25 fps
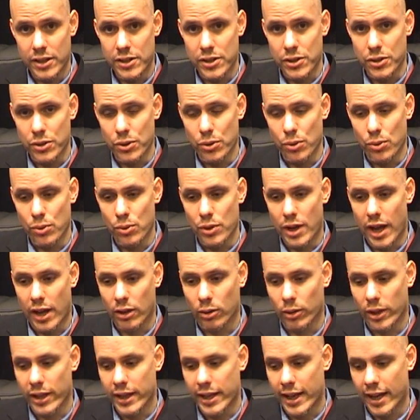to
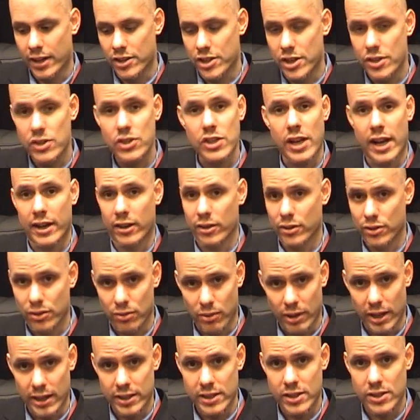not only catch insider
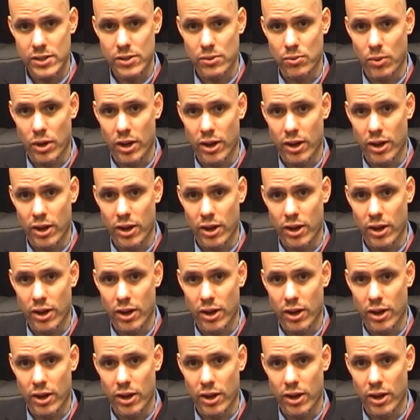threats,